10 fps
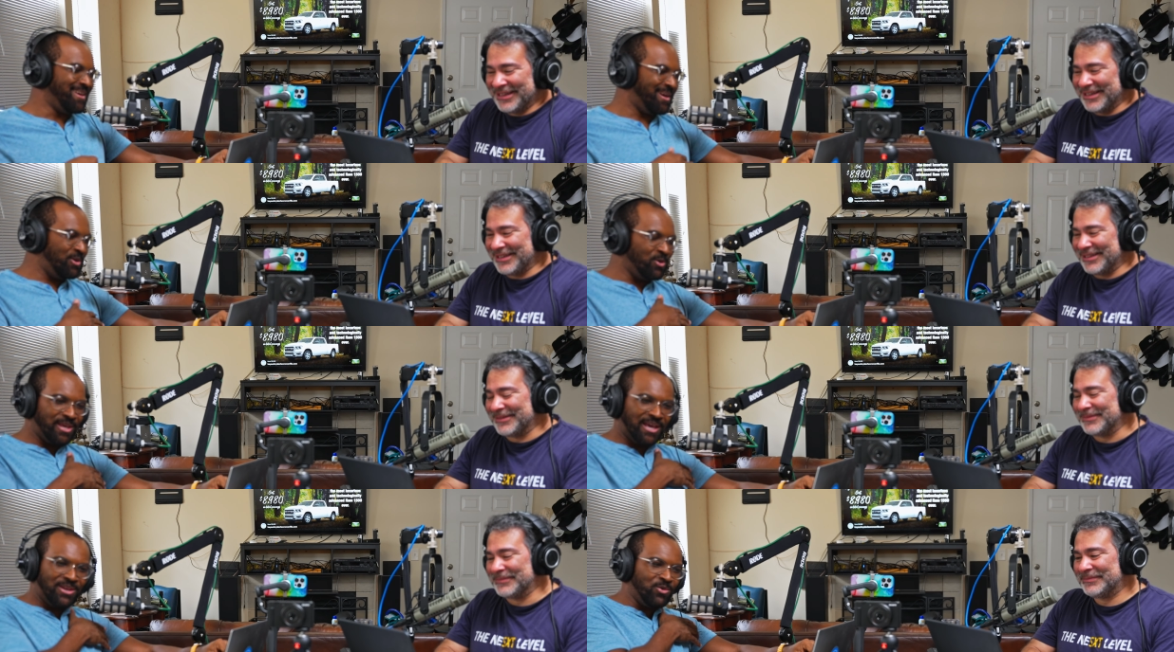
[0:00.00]
Speaker 1: I knew. Um,
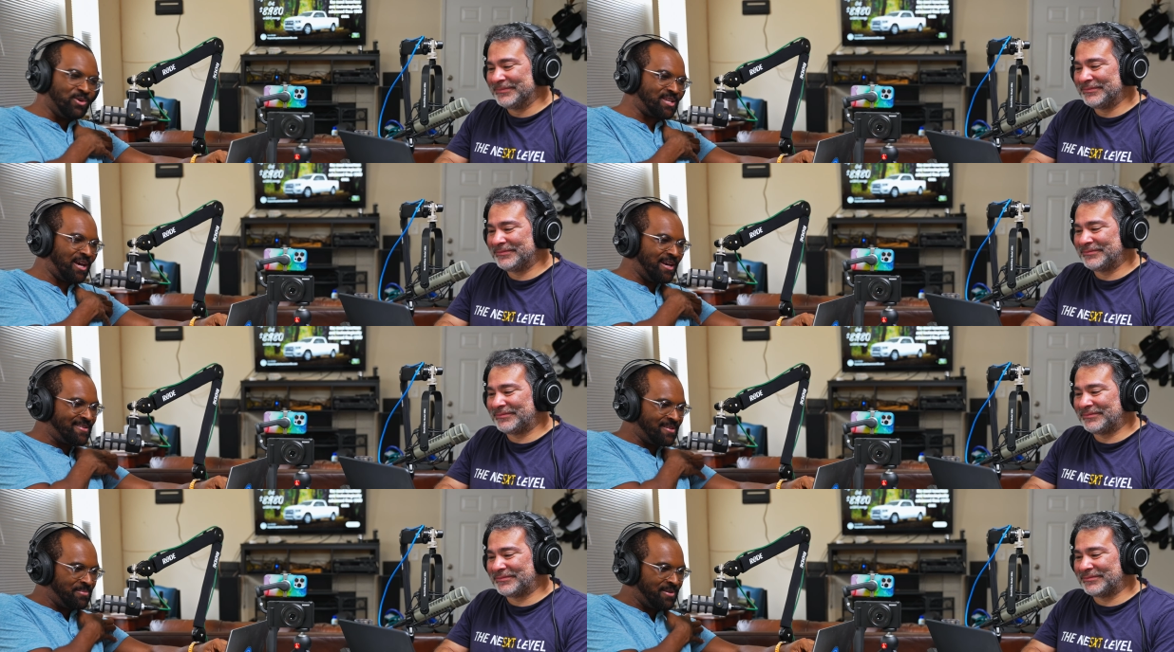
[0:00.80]
yeah, I knew it was I
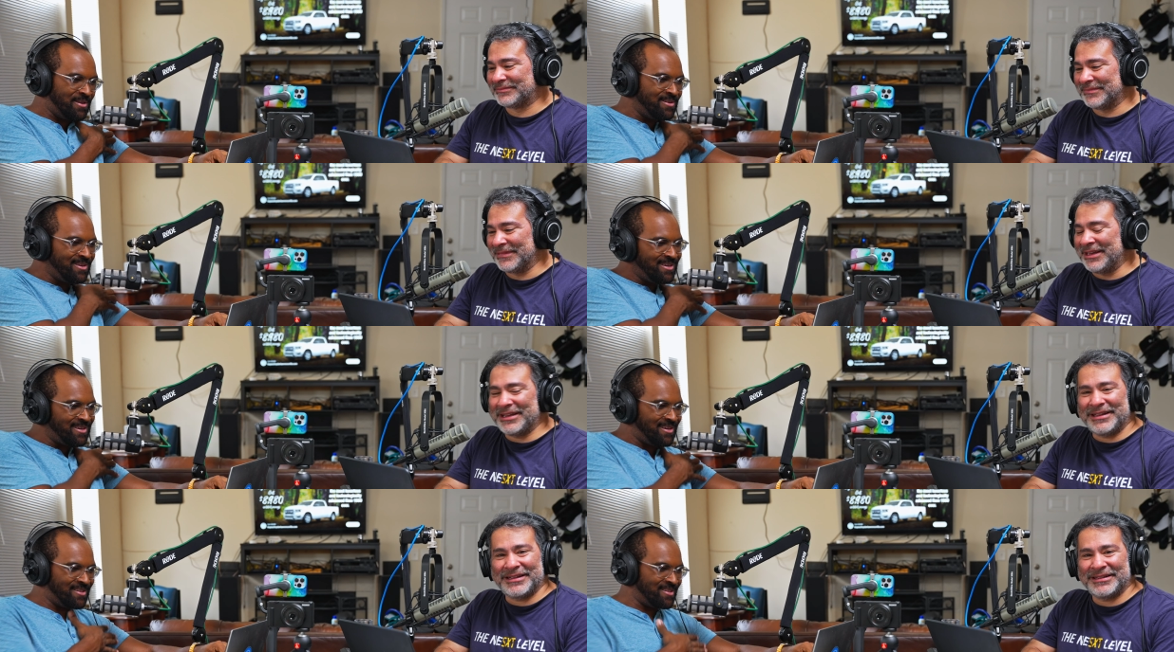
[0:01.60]
something. Yeah,
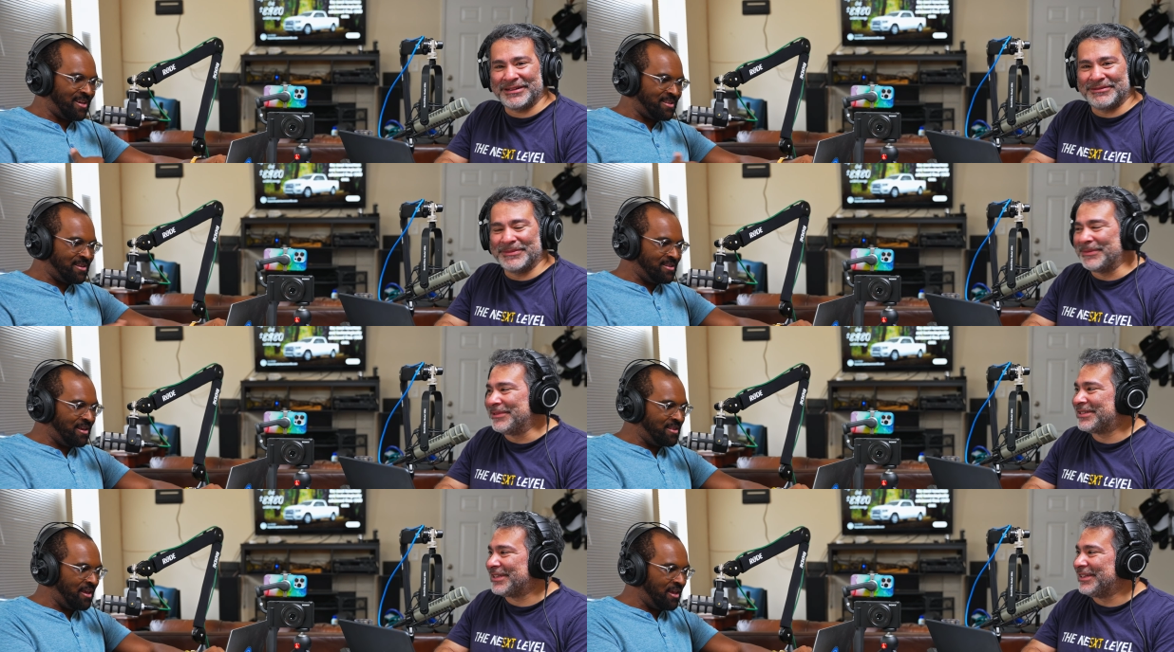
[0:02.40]
because it's like I remember the, the, the
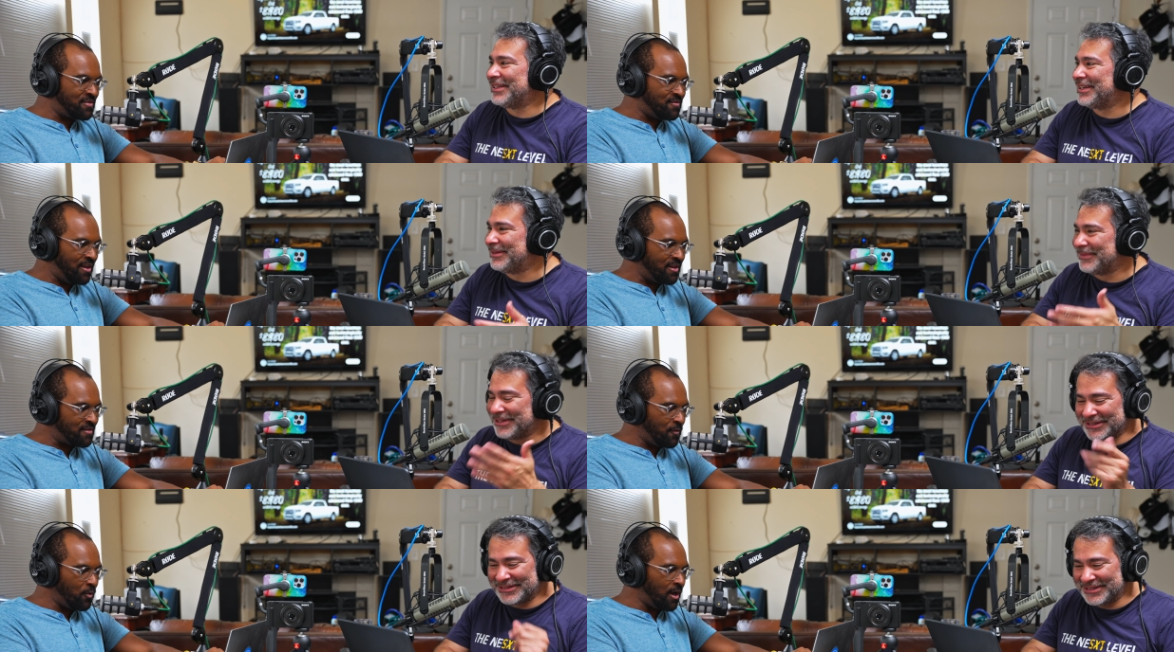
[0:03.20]
saying that the, the menu,
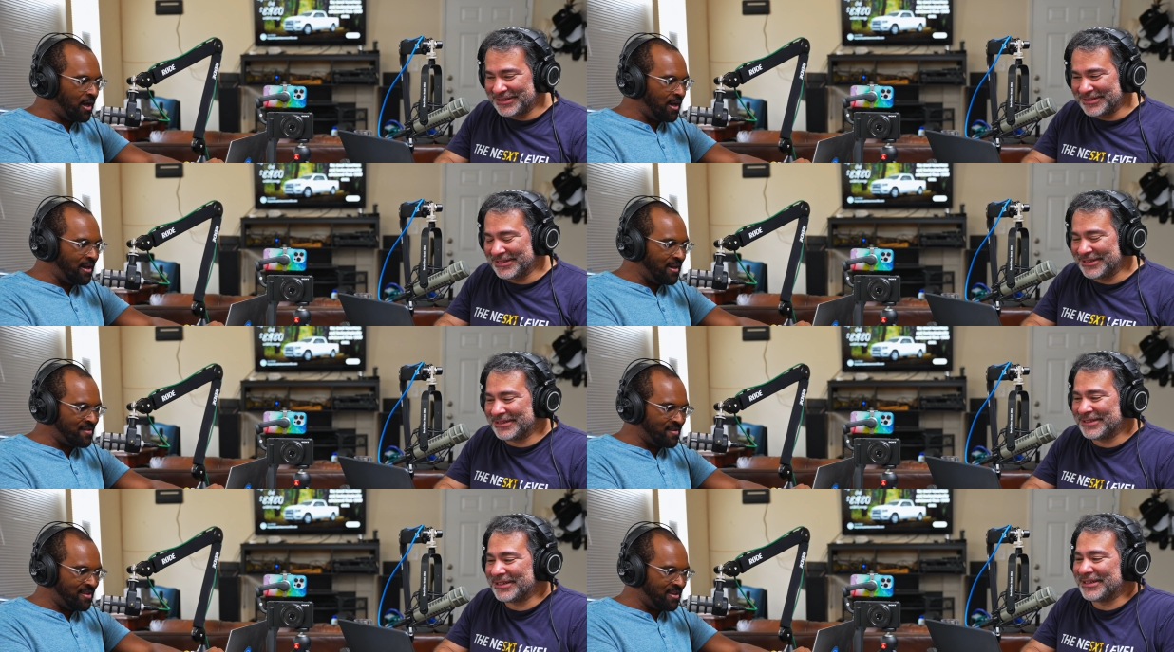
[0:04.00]
four so. I's
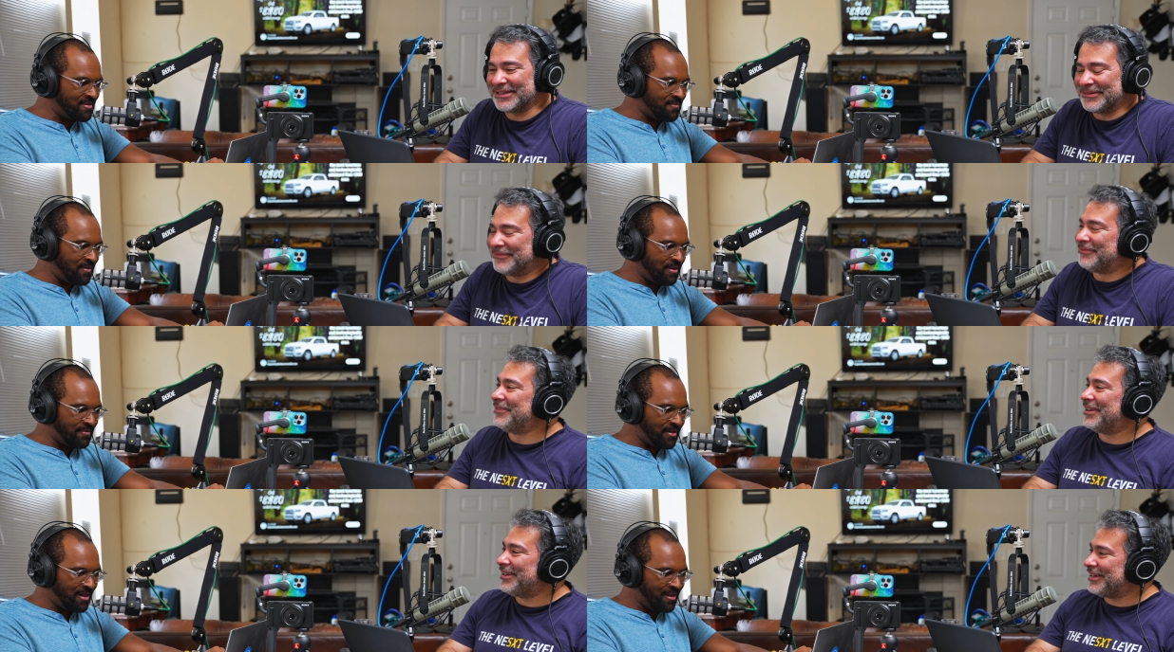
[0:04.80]
and S five.
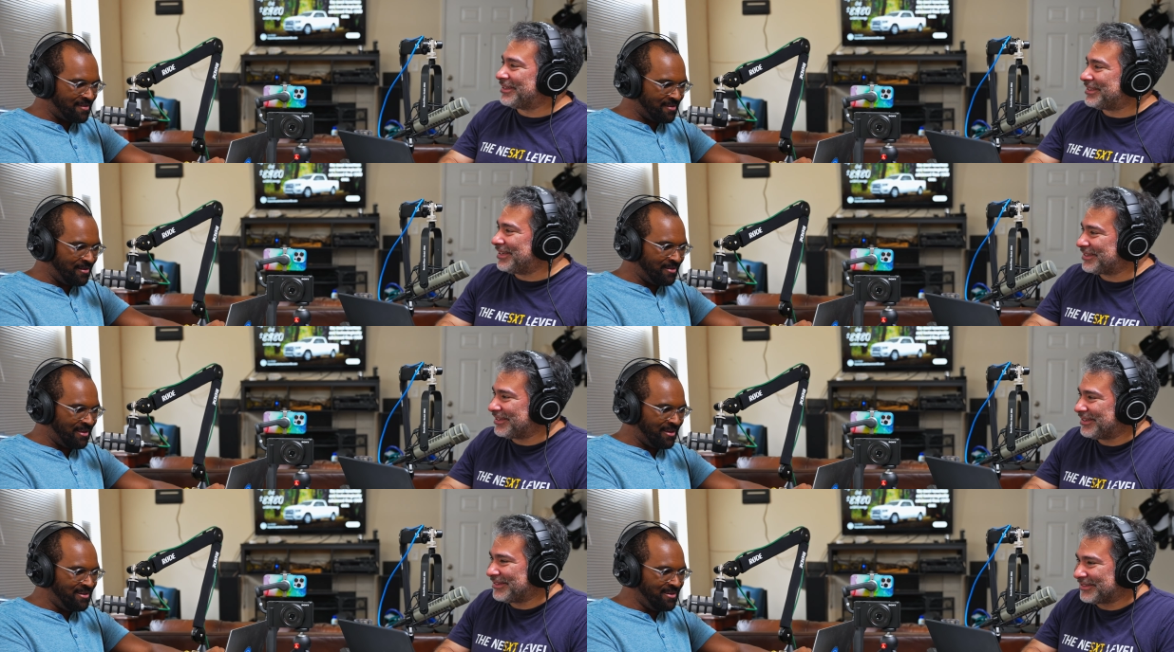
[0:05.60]
Right, exactly.
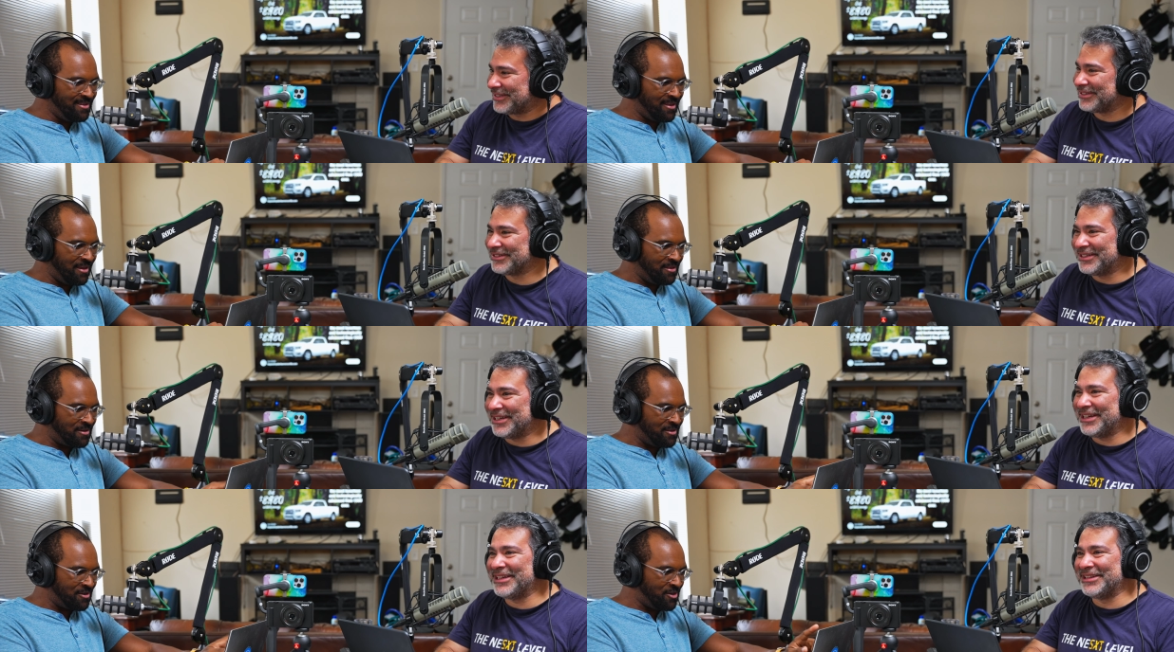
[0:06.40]
I was like, there's yeah, an
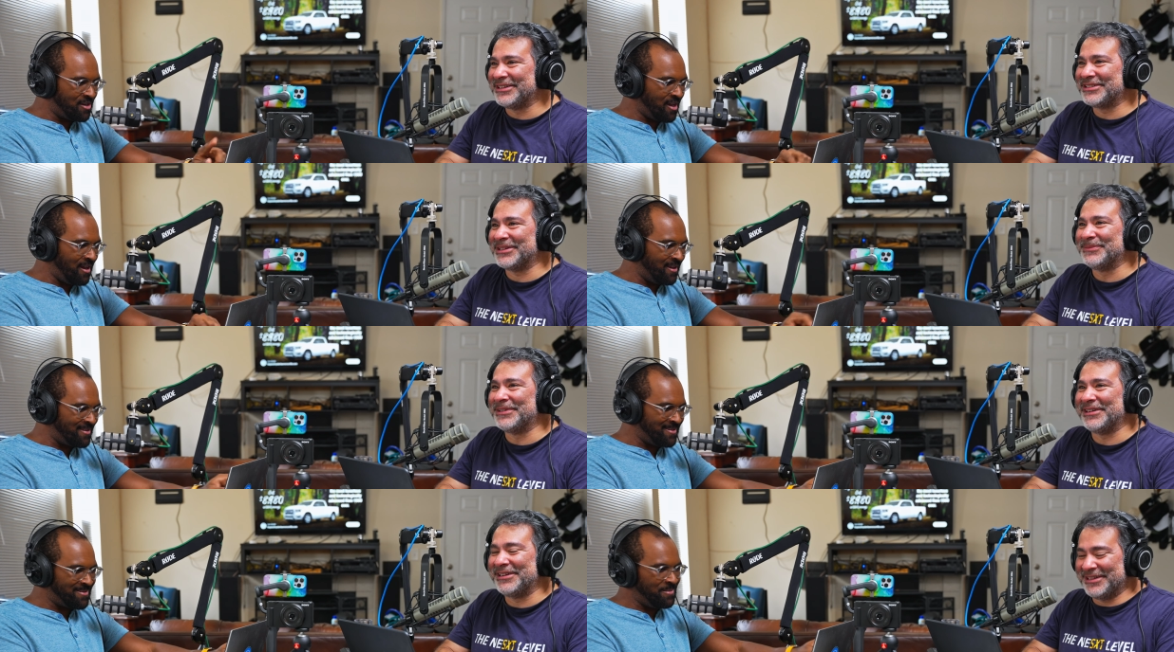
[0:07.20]
I in there
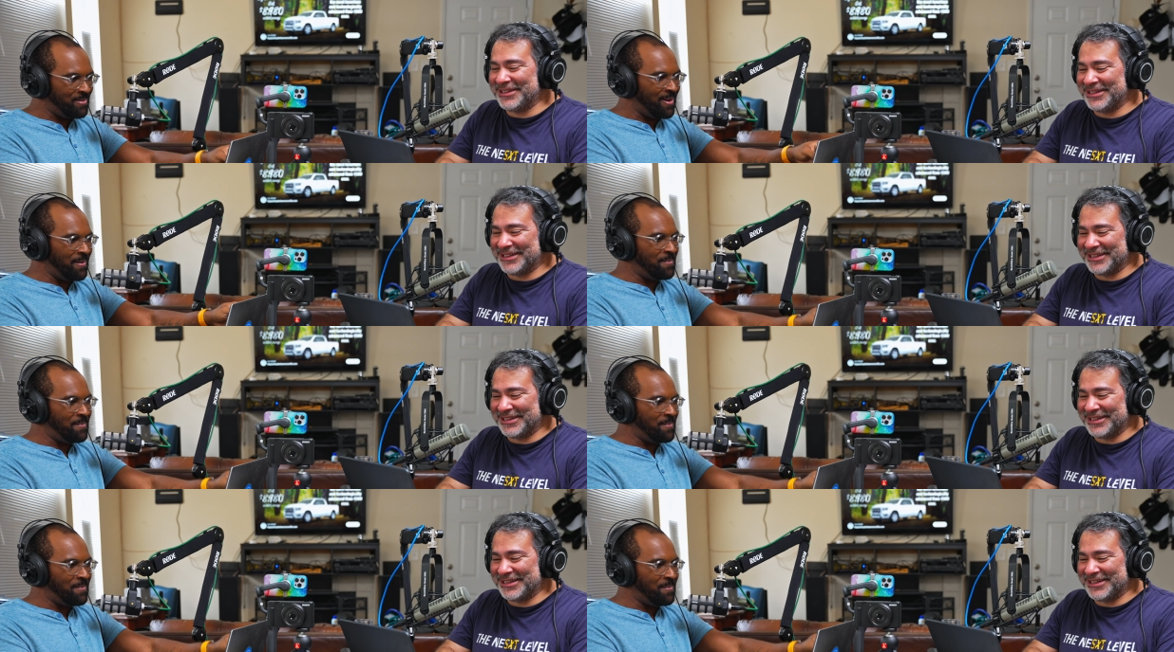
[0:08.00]
somewhere. yeah,